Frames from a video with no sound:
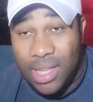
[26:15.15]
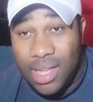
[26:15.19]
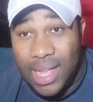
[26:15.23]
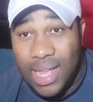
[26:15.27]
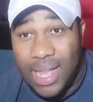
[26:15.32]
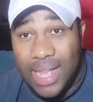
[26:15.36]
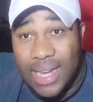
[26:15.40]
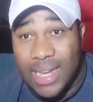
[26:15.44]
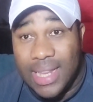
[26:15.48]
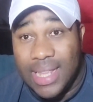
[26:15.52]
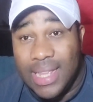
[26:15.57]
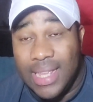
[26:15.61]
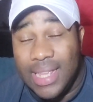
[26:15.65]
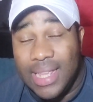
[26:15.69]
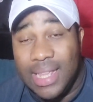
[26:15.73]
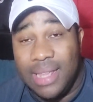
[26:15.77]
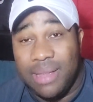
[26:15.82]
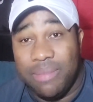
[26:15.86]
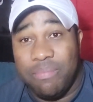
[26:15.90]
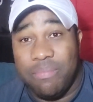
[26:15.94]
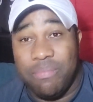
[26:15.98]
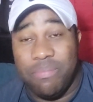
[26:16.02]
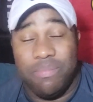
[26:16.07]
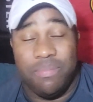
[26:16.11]
And
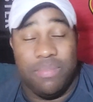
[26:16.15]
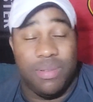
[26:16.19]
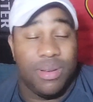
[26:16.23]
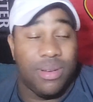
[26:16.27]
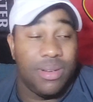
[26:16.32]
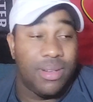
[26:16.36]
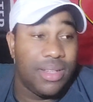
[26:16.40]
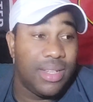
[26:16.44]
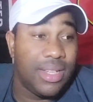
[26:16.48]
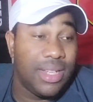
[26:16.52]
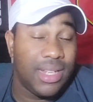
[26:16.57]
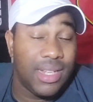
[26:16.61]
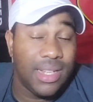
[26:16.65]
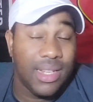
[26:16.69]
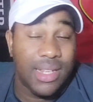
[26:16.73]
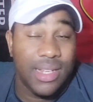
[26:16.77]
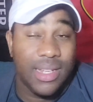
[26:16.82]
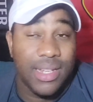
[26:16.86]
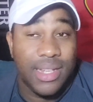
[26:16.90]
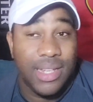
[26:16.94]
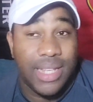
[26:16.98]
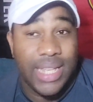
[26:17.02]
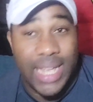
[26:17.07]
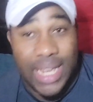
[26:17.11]
he
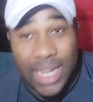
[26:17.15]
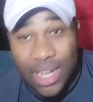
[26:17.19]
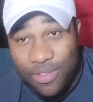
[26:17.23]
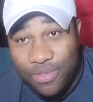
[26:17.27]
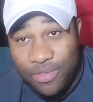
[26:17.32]
kicked